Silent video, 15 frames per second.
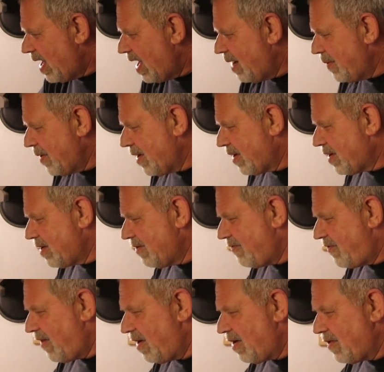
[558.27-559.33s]
And we are going
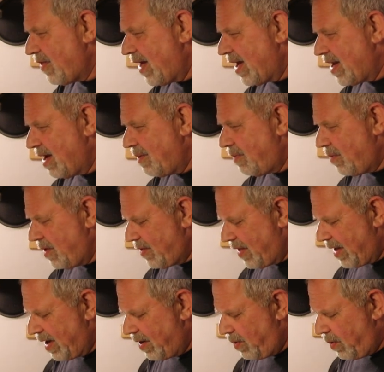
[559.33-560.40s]
to follow that up with
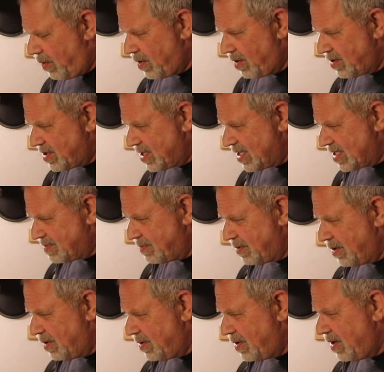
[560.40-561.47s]
a 1/4
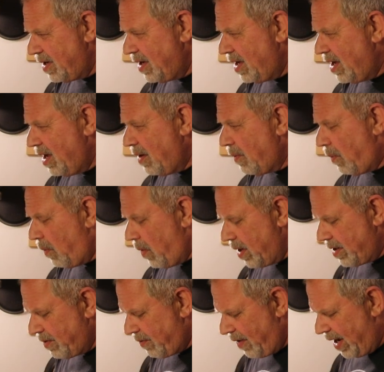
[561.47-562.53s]
teaspoon,
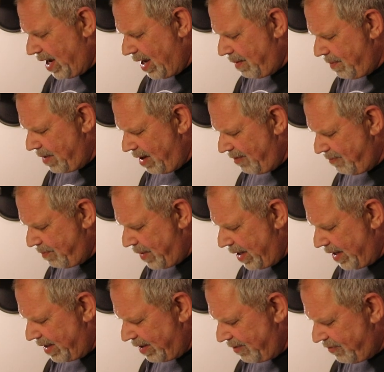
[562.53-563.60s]
1 gram of
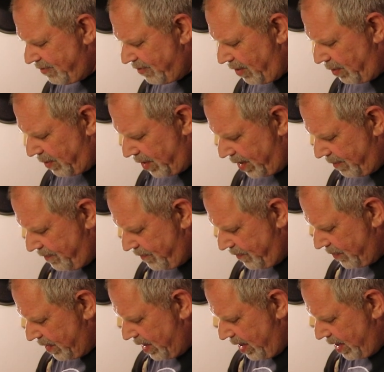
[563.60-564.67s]
baking soda.
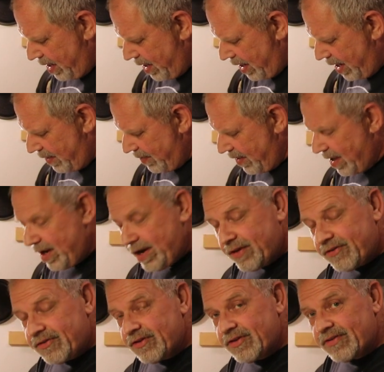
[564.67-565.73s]
And then
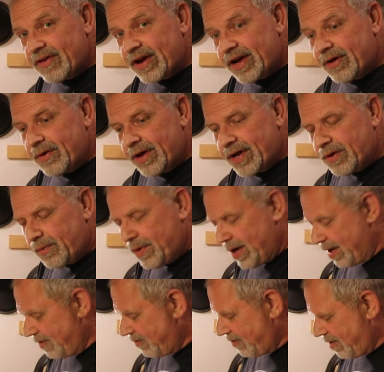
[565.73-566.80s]
as soon as I go get a
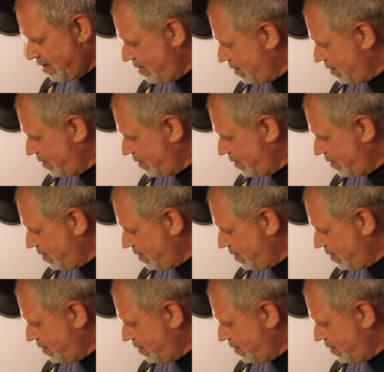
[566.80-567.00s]
whisk,